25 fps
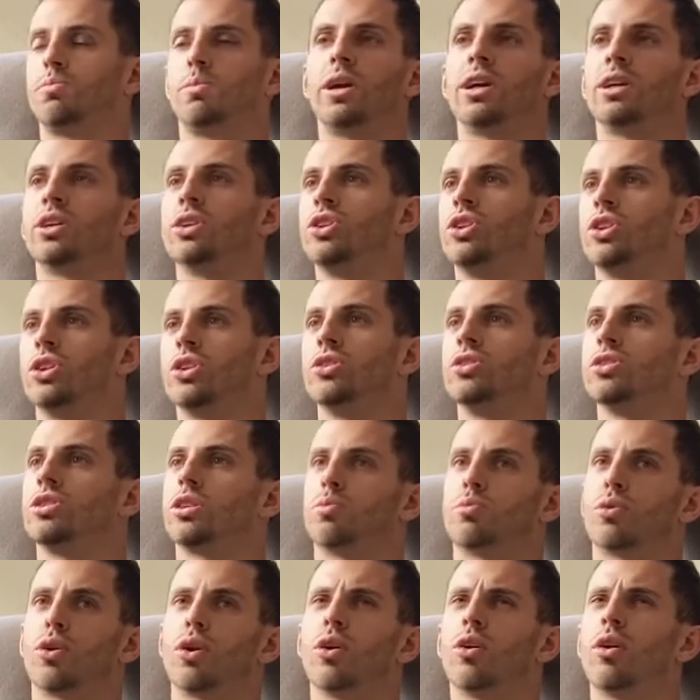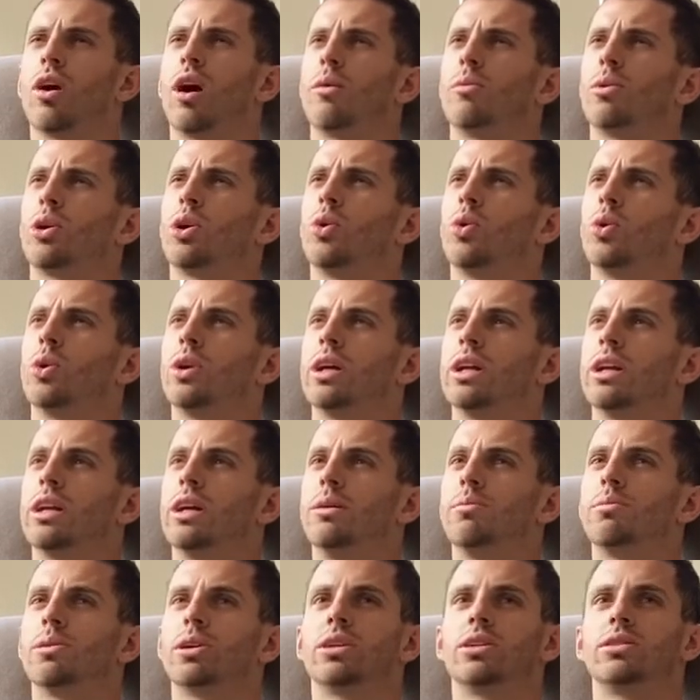pick and choose the program
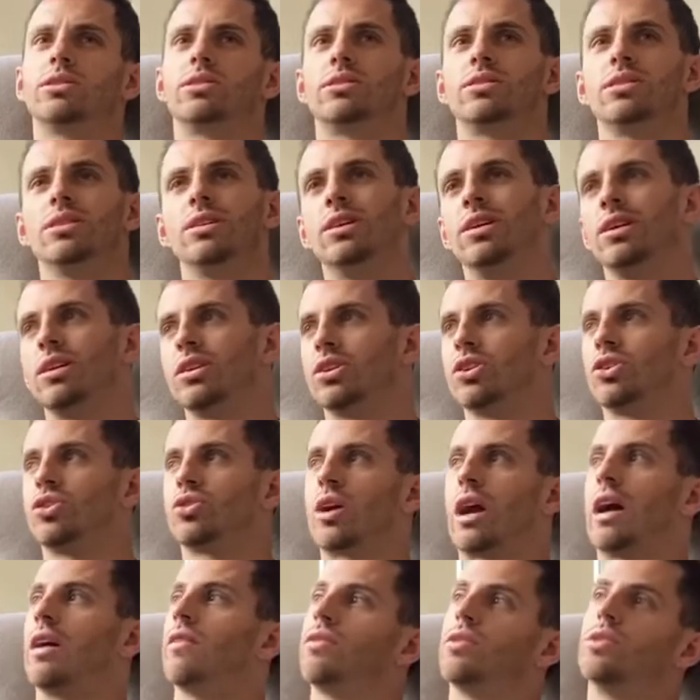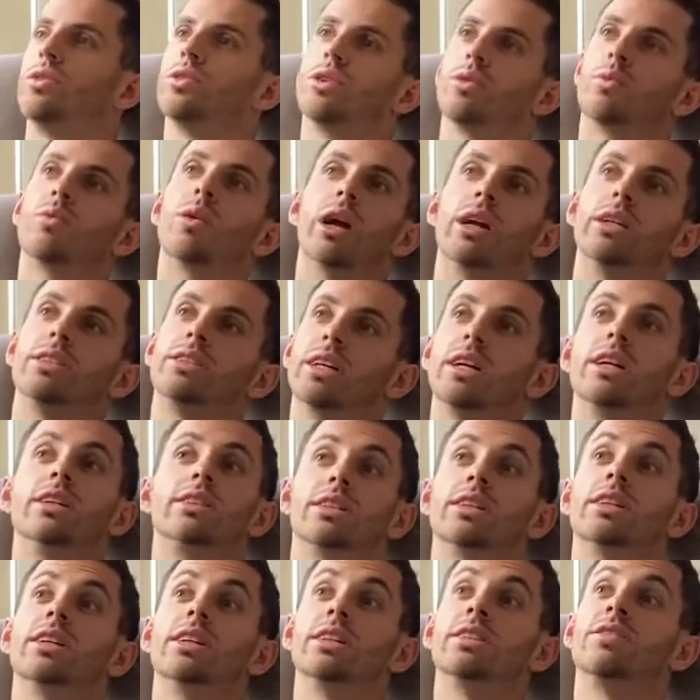accordingly because the travel, the race days
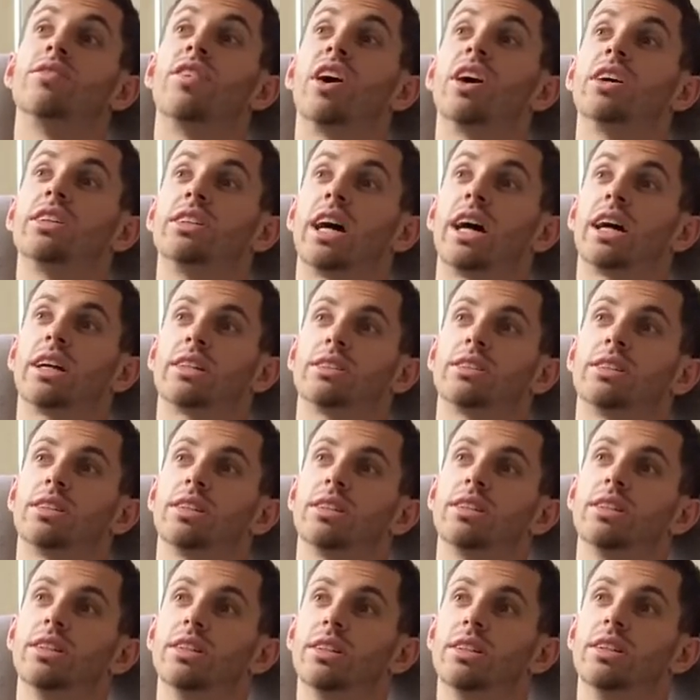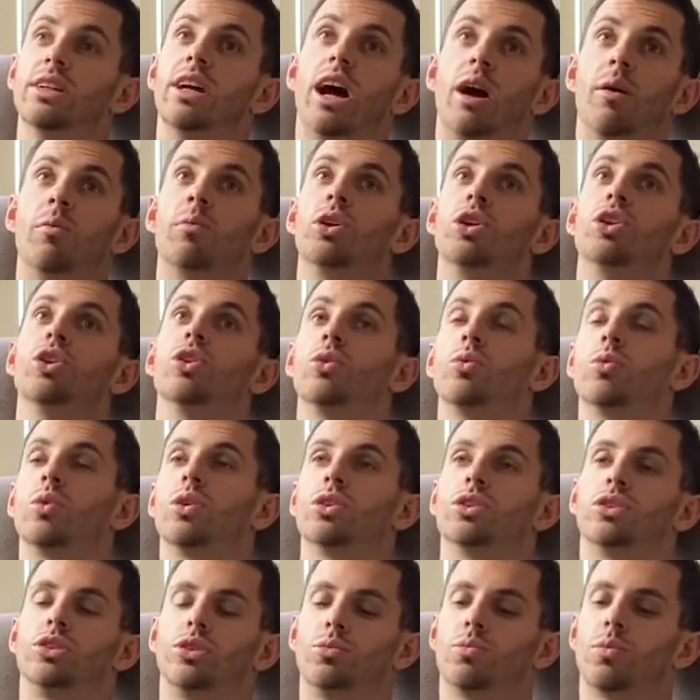is very taxing. Yeah. And we do
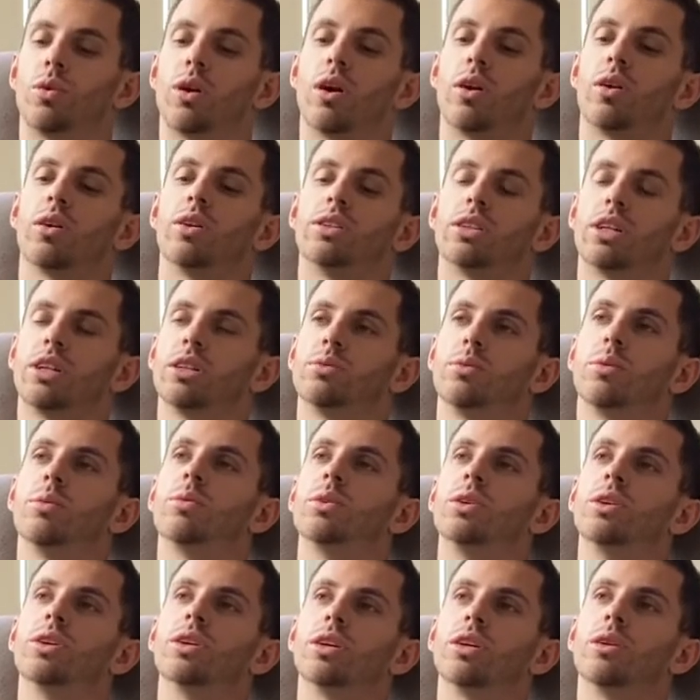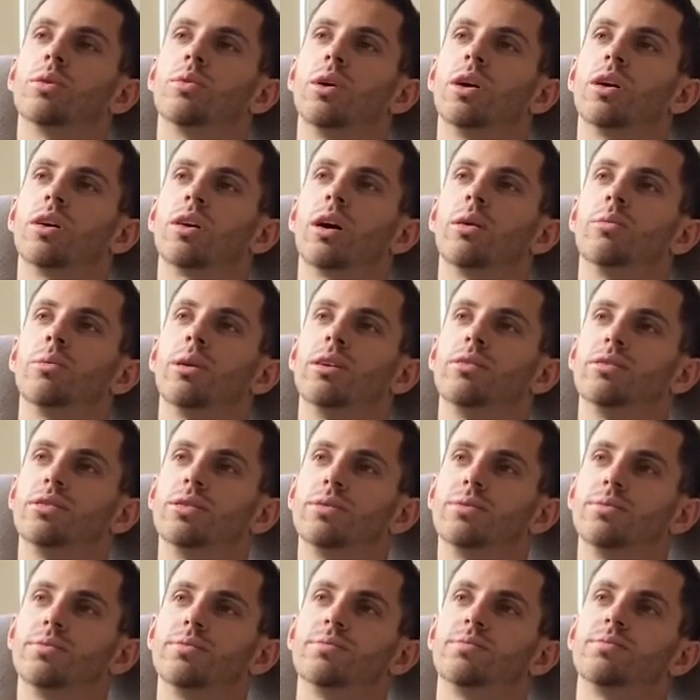want to prioritise what we're doing at a World Cup level.
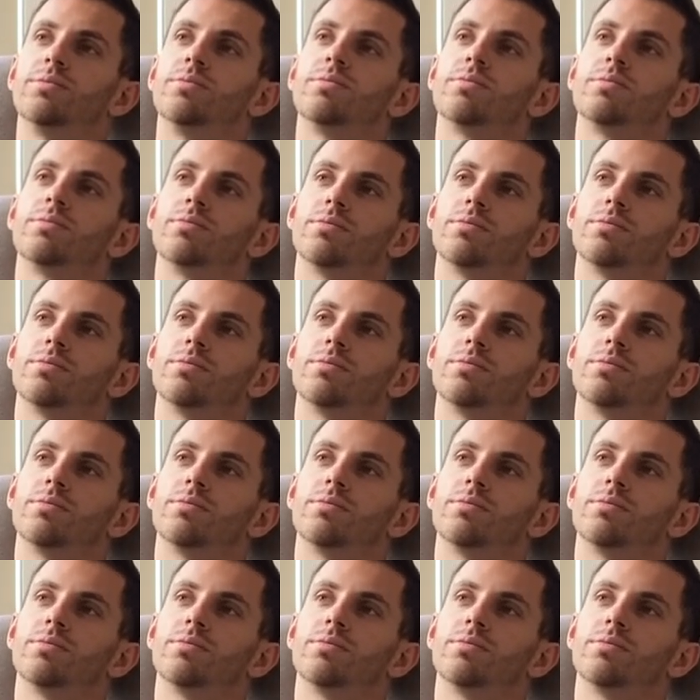Okay.